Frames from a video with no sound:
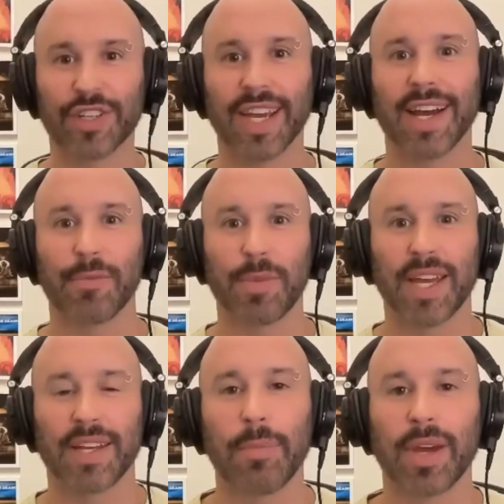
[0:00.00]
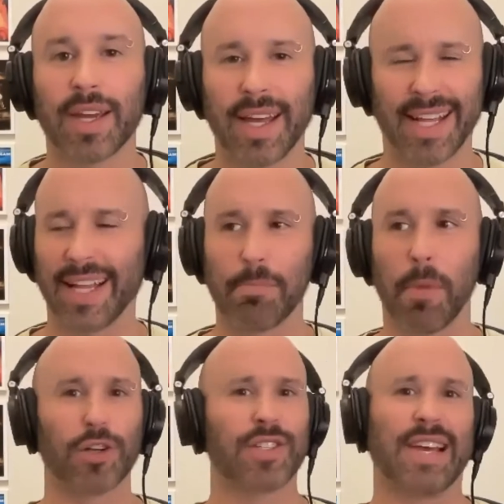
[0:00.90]
had a pandemic. I think like
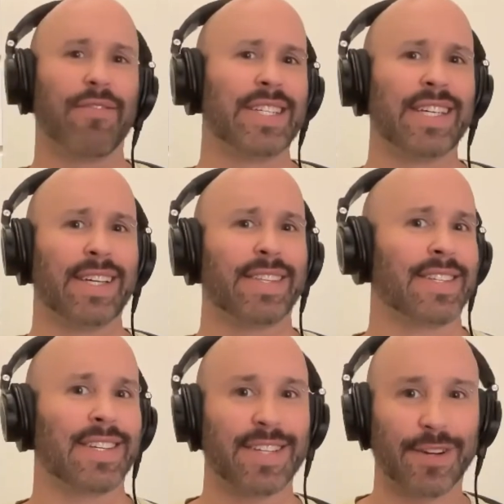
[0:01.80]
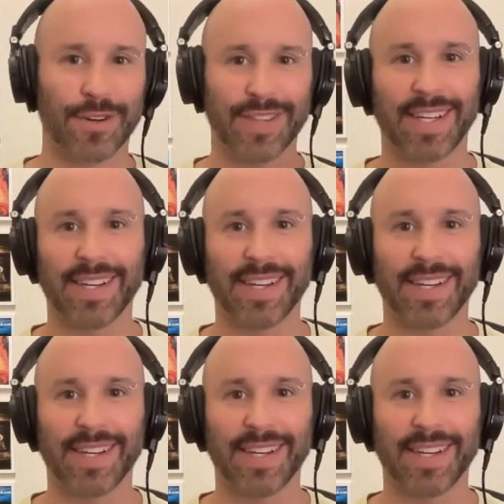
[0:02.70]
March 17th is considered the